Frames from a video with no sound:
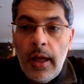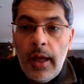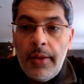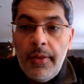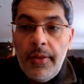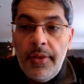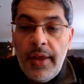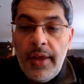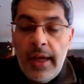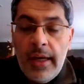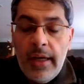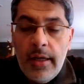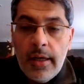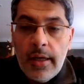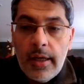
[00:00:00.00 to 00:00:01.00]

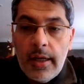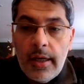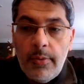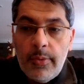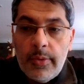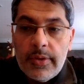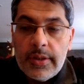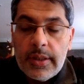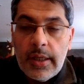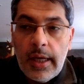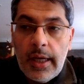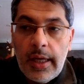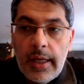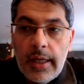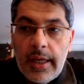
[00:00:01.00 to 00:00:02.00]
then it was
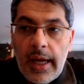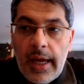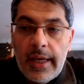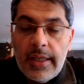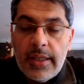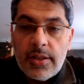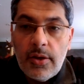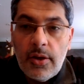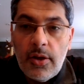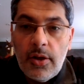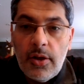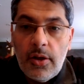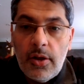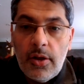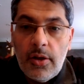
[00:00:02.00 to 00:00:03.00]
a case
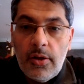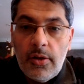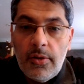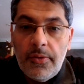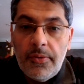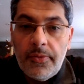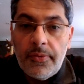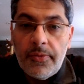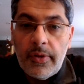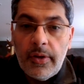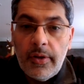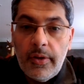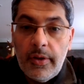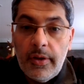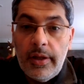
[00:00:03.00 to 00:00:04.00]
of
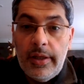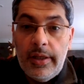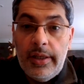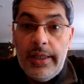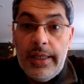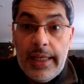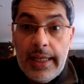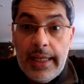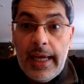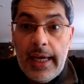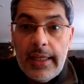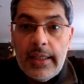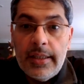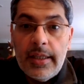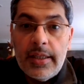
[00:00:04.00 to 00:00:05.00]

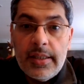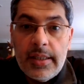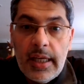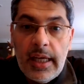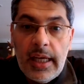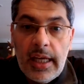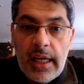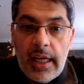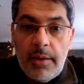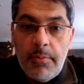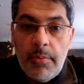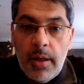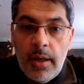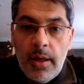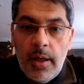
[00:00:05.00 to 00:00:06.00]
Lilyhead and the
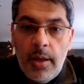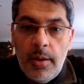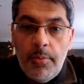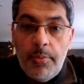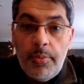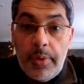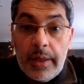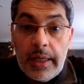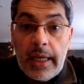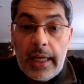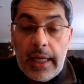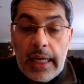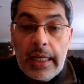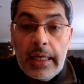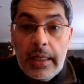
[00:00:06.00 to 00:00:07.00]
team bringing
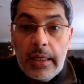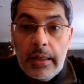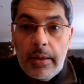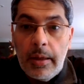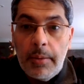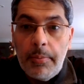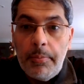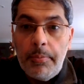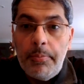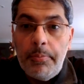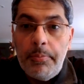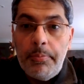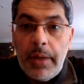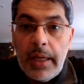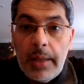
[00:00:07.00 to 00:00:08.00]
in
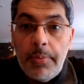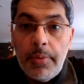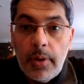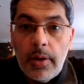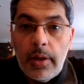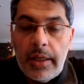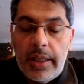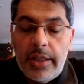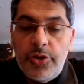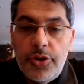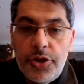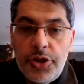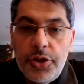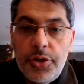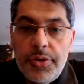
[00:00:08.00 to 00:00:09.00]
people and
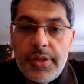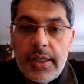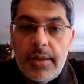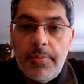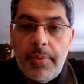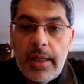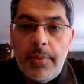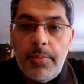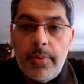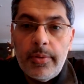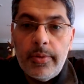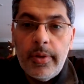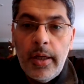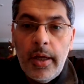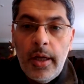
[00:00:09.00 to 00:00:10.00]
introducing
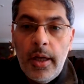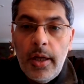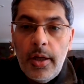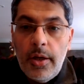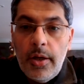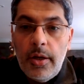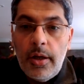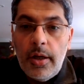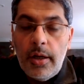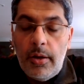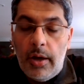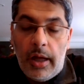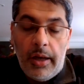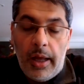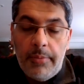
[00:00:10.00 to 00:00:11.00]
people
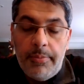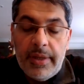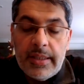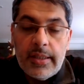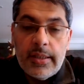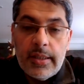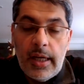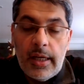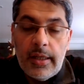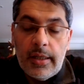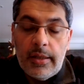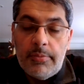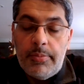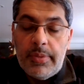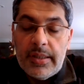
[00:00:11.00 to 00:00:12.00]
and business
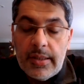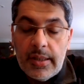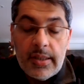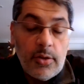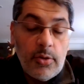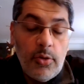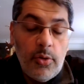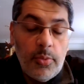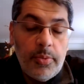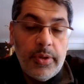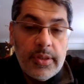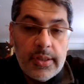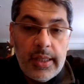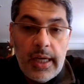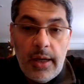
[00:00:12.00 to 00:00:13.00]
and
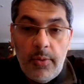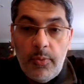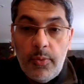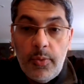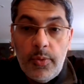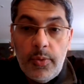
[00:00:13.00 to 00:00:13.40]
corporates that